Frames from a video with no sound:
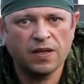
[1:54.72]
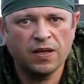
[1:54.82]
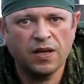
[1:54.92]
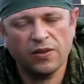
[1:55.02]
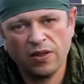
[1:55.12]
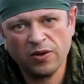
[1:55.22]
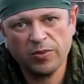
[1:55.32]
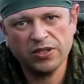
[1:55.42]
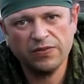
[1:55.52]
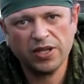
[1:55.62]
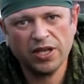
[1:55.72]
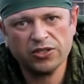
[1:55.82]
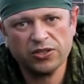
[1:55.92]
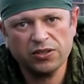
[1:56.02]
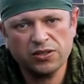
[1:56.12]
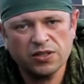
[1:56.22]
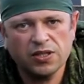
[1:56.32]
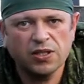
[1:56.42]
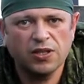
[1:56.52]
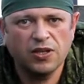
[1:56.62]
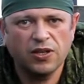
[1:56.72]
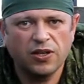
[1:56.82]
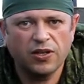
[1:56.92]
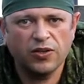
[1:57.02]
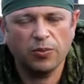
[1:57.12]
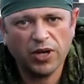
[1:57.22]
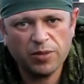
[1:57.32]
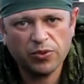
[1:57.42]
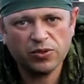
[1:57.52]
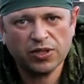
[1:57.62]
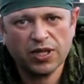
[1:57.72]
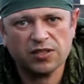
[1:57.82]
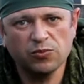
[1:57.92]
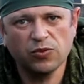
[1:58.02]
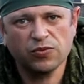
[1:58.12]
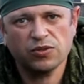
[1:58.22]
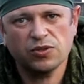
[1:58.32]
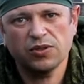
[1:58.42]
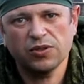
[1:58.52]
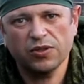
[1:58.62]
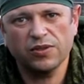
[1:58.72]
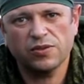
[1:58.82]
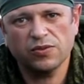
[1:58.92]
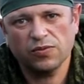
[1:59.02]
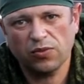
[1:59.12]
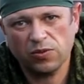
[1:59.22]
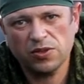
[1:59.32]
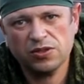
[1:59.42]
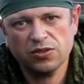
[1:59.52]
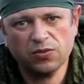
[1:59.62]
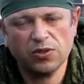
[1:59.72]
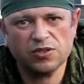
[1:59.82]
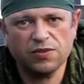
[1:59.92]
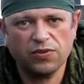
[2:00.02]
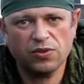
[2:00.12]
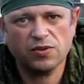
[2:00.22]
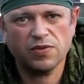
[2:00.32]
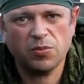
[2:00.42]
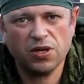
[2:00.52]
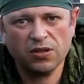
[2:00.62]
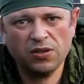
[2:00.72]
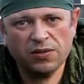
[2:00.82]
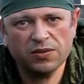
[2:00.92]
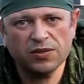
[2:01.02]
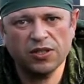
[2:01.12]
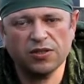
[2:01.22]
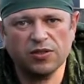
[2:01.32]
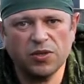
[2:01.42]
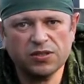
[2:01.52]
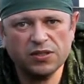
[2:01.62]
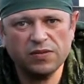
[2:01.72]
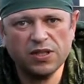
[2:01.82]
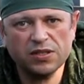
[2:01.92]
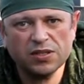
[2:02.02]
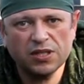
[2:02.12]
Another modification, the bipod has moved forward towards the front of the barrel near the muzzle device,